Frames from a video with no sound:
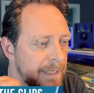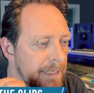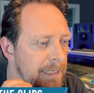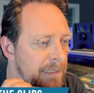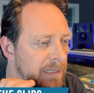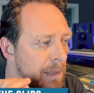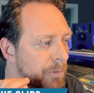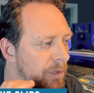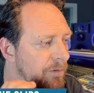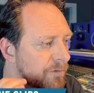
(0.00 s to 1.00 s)
is I'm
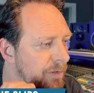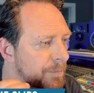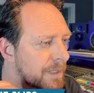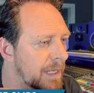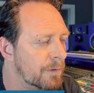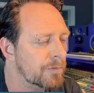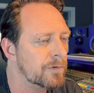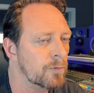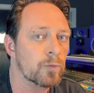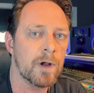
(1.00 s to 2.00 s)
gonna trim it
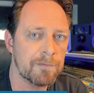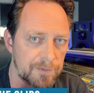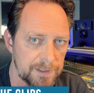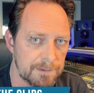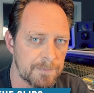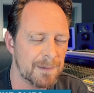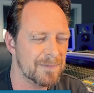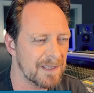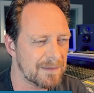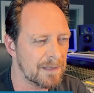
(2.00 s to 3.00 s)
out, roughly. I'm
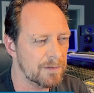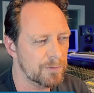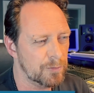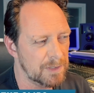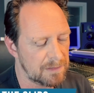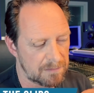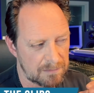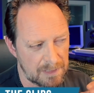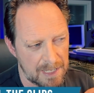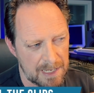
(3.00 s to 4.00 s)
not gonna do it
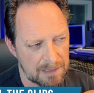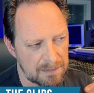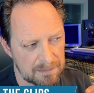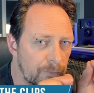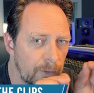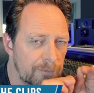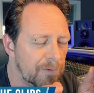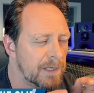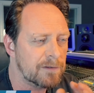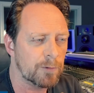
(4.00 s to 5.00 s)
like for
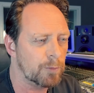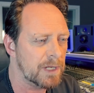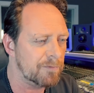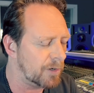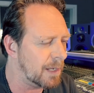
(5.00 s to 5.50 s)
fades or whatever.